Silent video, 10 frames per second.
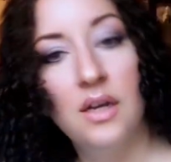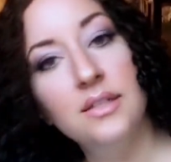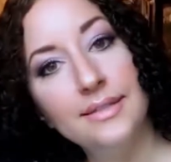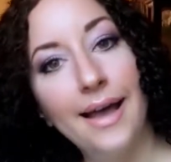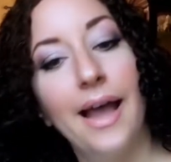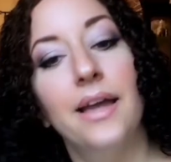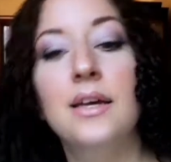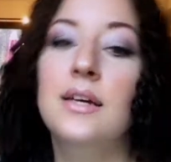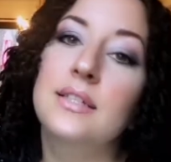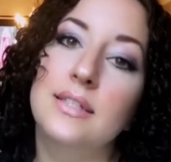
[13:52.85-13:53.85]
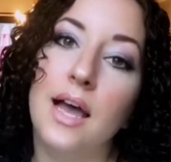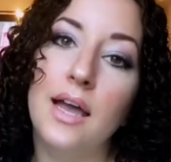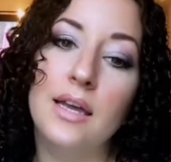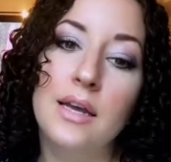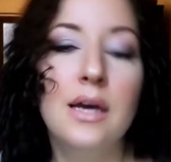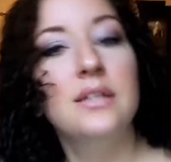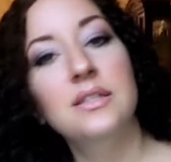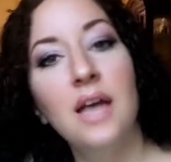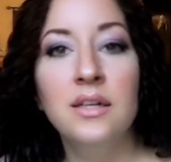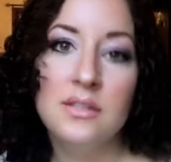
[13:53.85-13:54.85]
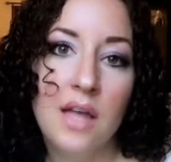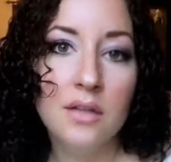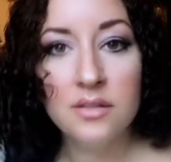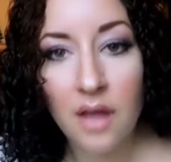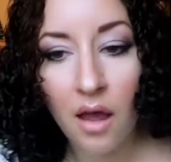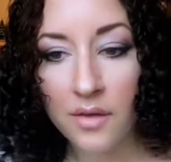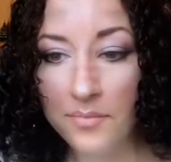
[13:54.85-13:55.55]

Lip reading: Side to side, to side, to side, to side.